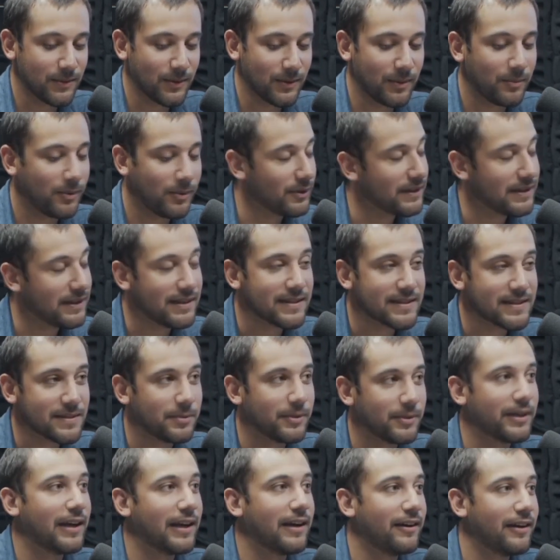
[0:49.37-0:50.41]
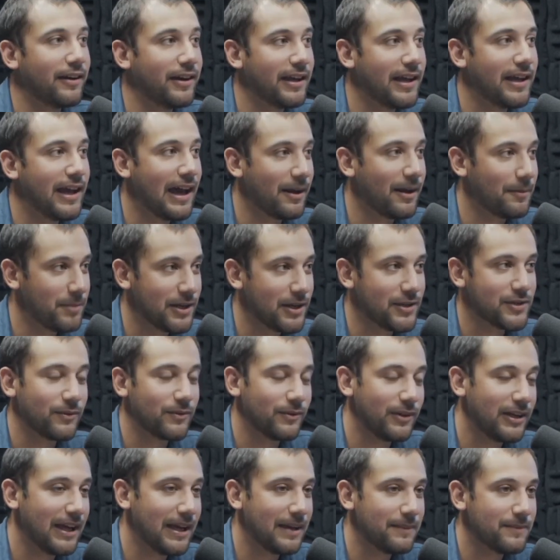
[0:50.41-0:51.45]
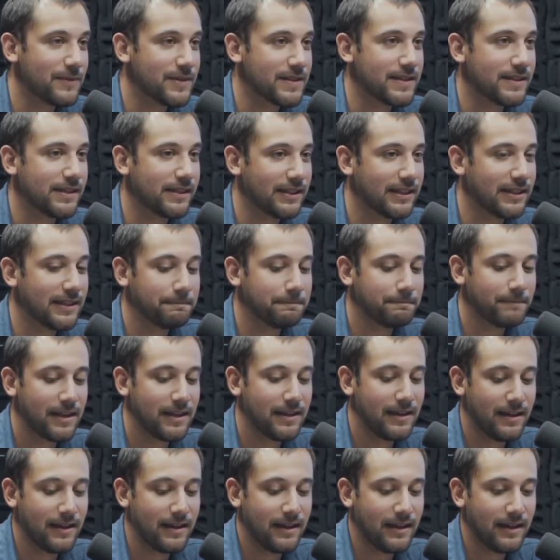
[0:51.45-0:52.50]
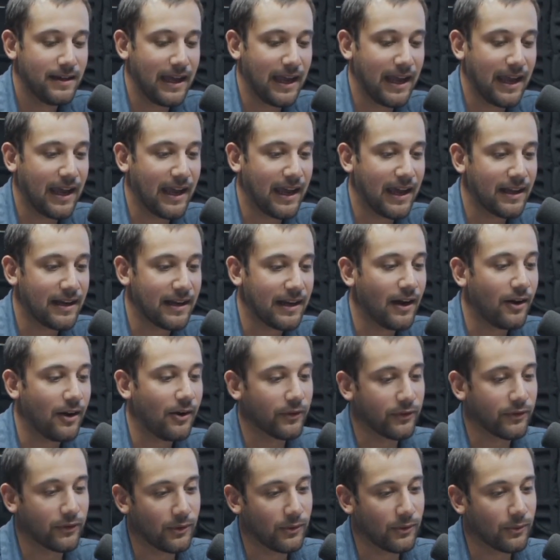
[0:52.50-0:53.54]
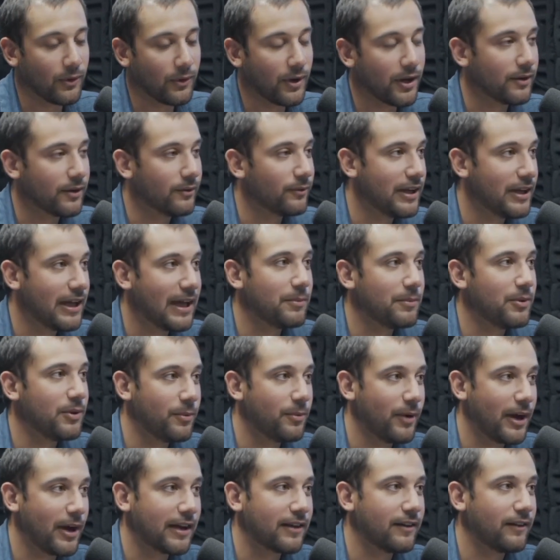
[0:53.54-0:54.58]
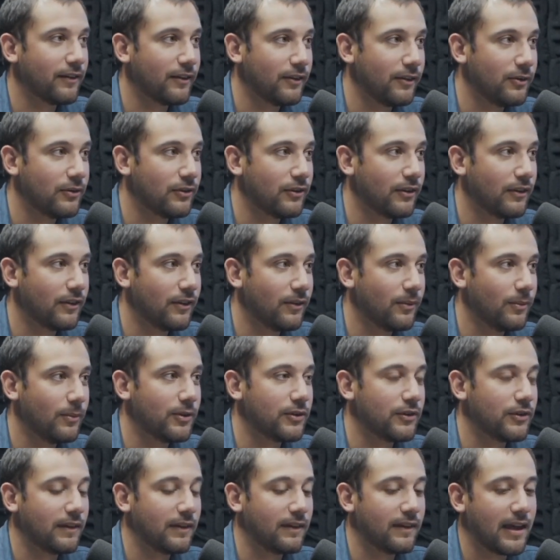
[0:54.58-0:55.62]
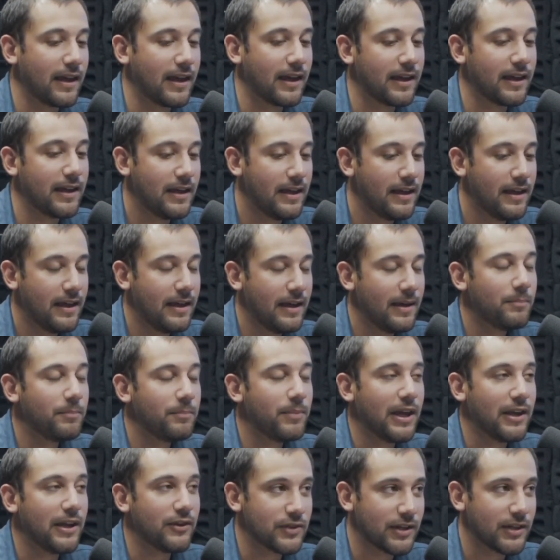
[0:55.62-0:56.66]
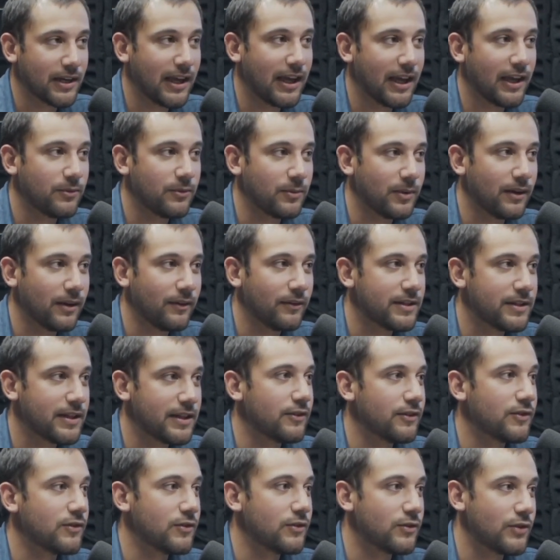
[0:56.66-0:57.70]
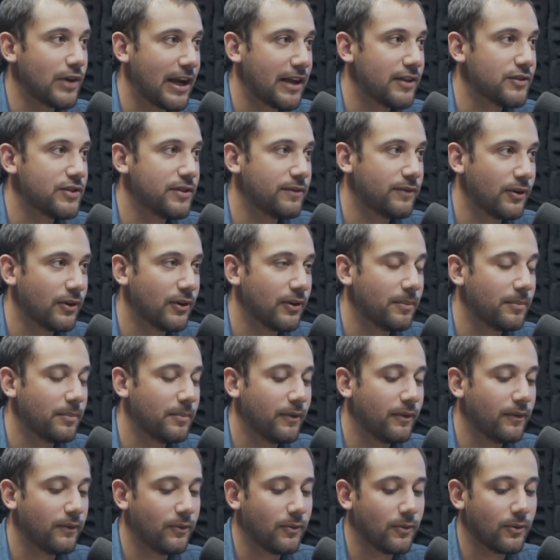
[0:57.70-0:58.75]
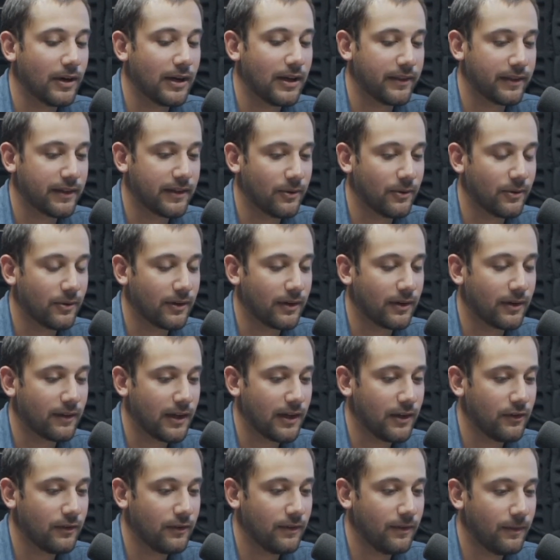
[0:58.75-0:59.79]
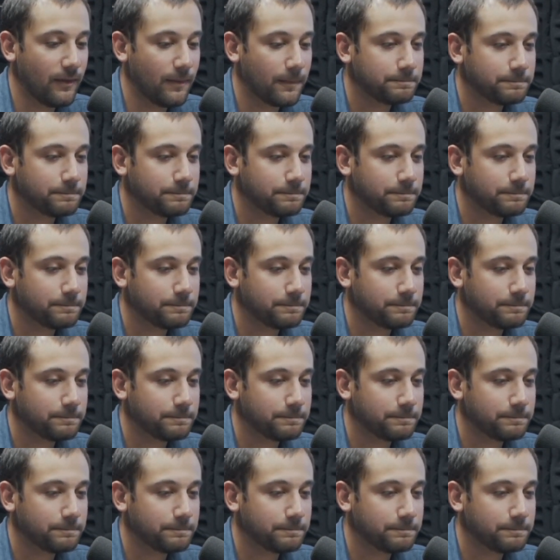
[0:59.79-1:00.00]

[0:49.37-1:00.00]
We're a multidisciplinary outpatient rehab facility. And I also run Rehab U Practice Solutions, which is a patient engagement and retention strategy firm for healthcare organizations.